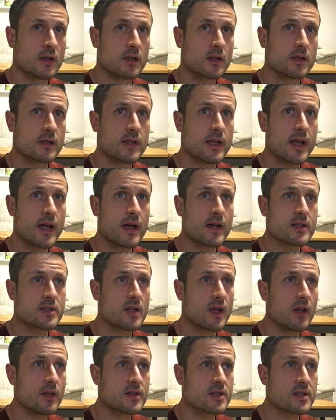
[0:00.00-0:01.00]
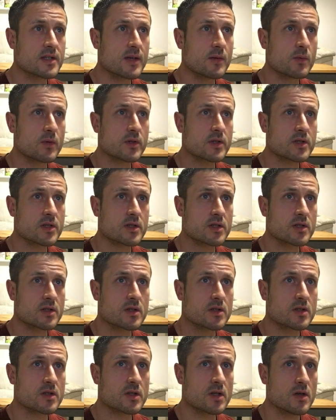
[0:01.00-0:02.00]
Now, it's hard to say what
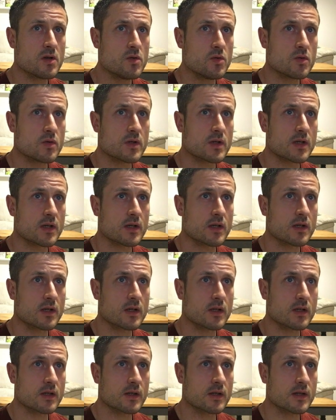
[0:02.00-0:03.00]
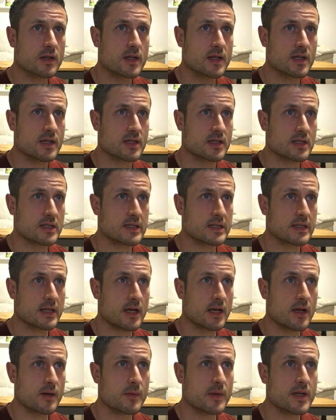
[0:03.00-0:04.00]
suit this.
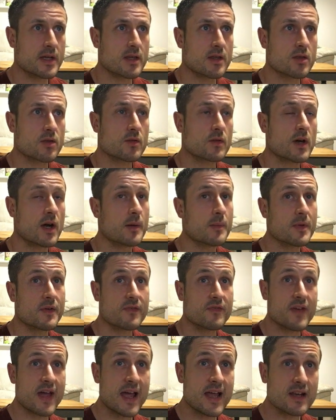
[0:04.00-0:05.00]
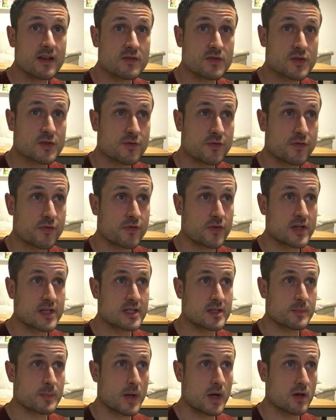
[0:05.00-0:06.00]
I mean, I'm a fan of free
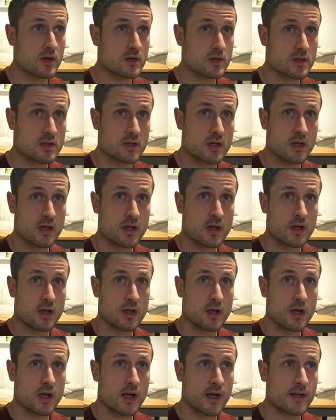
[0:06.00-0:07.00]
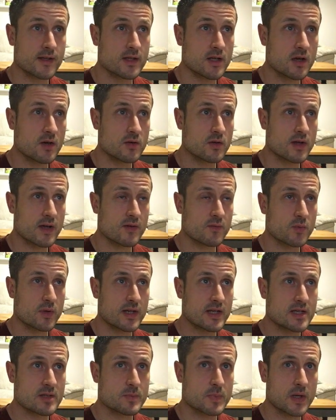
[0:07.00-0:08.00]
spokes. I know not everyone
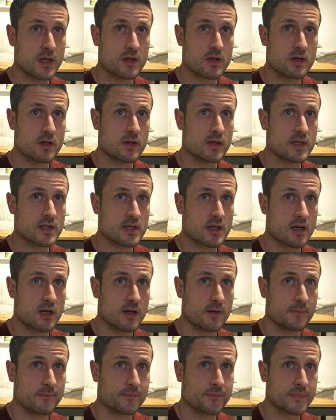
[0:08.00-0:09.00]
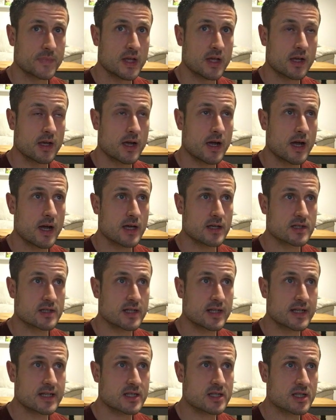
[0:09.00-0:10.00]
is, but not on this car.
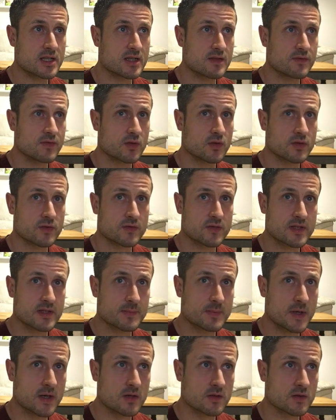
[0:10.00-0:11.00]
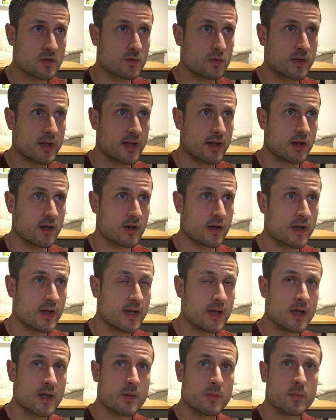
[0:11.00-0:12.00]
Sleeker GC4s, free spokes all day long,
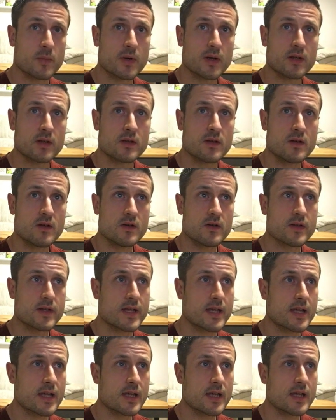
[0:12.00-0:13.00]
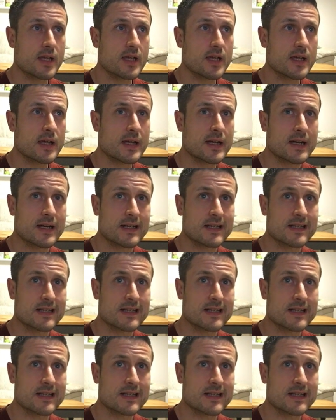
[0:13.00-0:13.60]
but not on here.